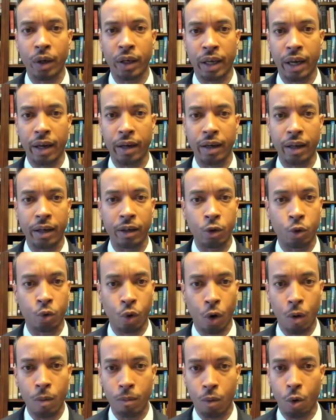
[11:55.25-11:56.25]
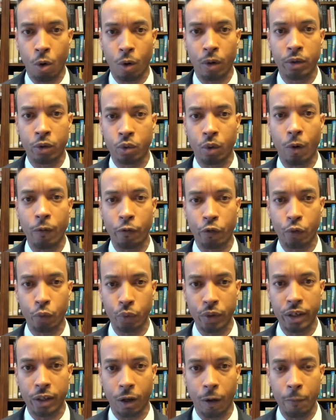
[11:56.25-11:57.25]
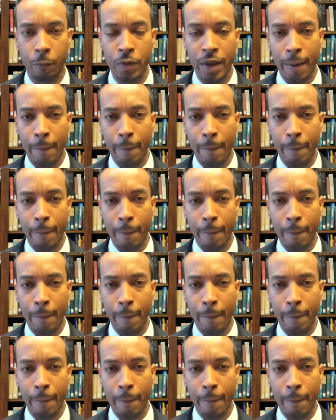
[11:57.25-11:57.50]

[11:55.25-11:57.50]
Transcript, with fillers: again, and grow more, and grow for real.